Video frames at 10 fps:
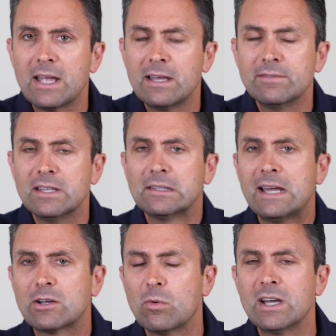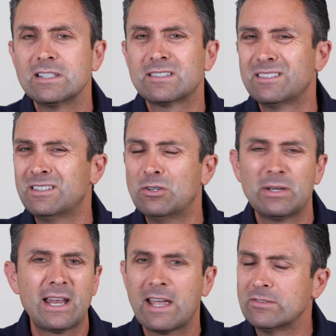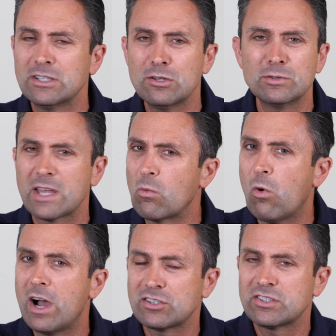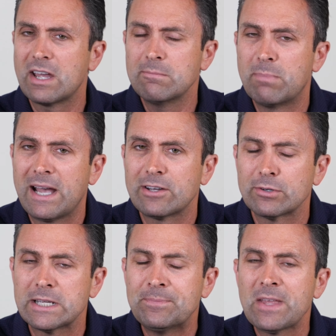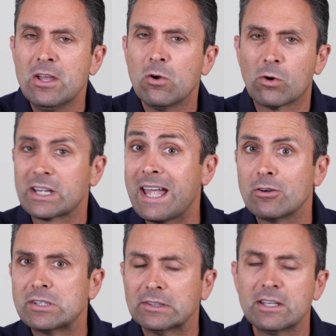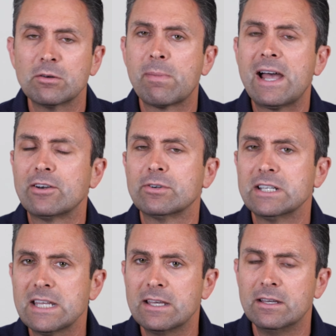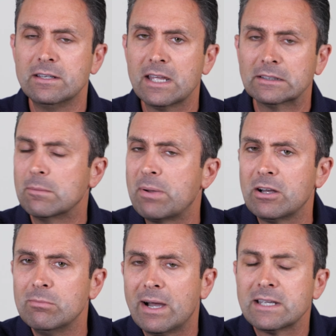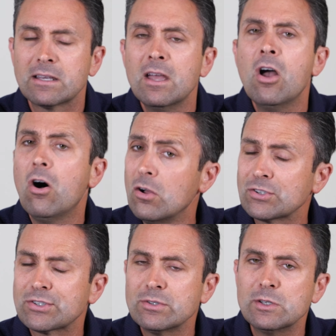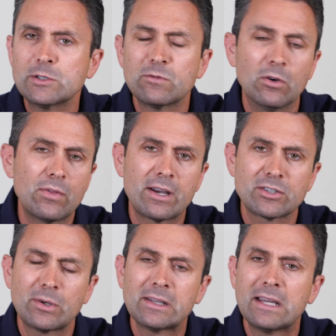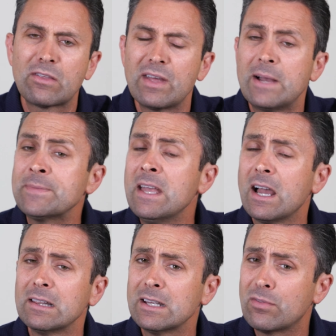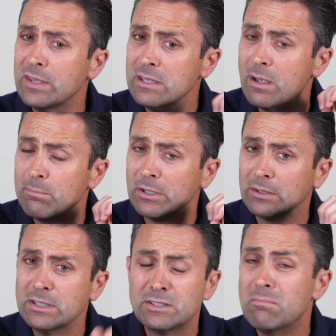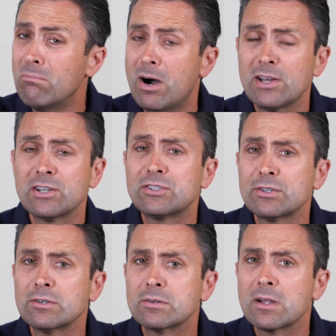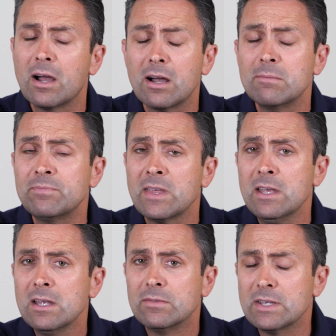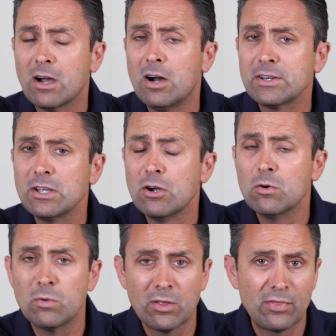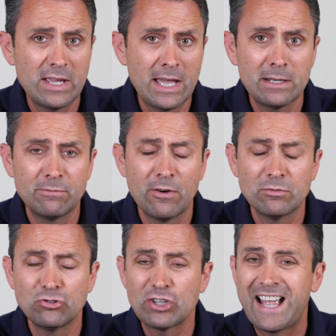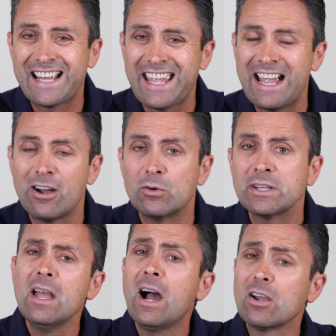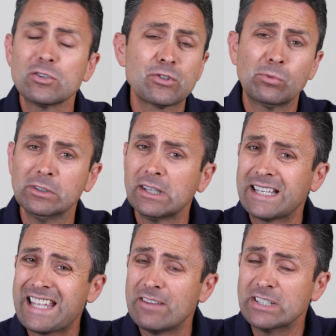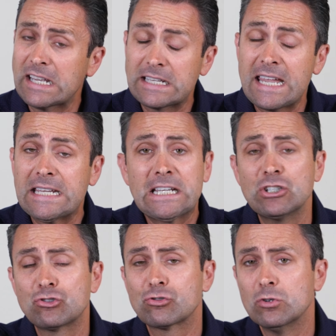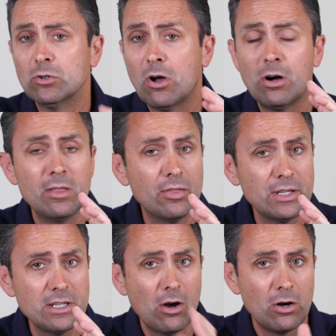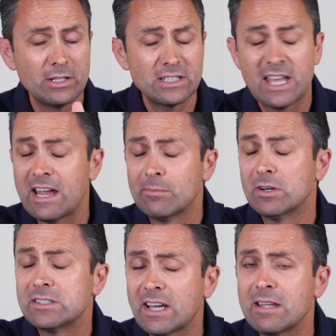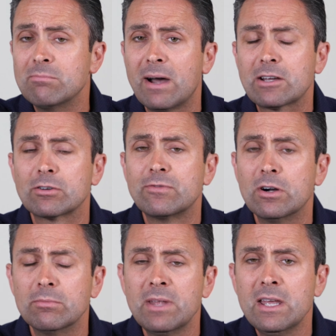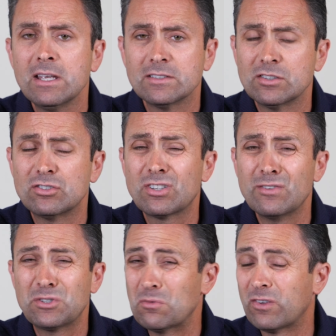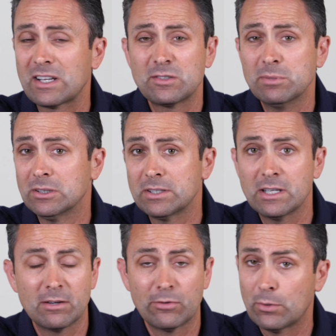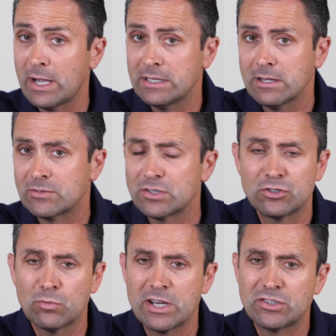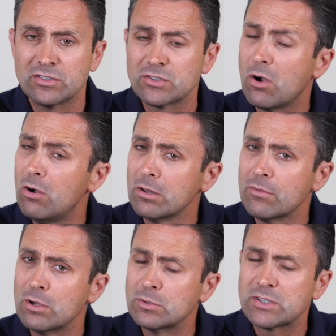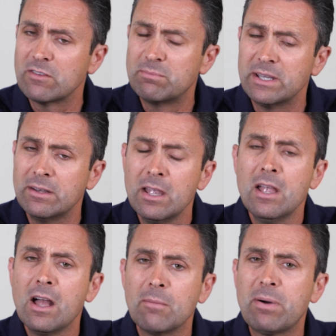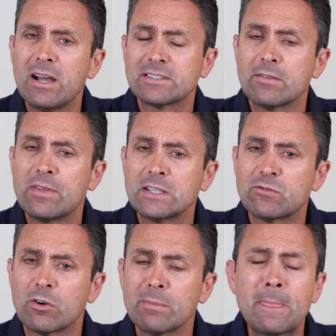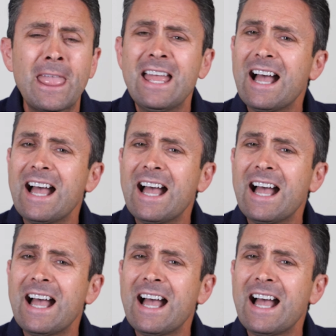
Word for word: And then likewise, you know, not having to use a watch type battery or a calculator battery in a lapel mic, also useful there. So I like that. I like the ability to monitor um, the audio with the headphone jack out. I also really like having a gain control on the on camera type microphone because it just gives you flexibility in a variety of situations. So all of those have been uh, positive things for me.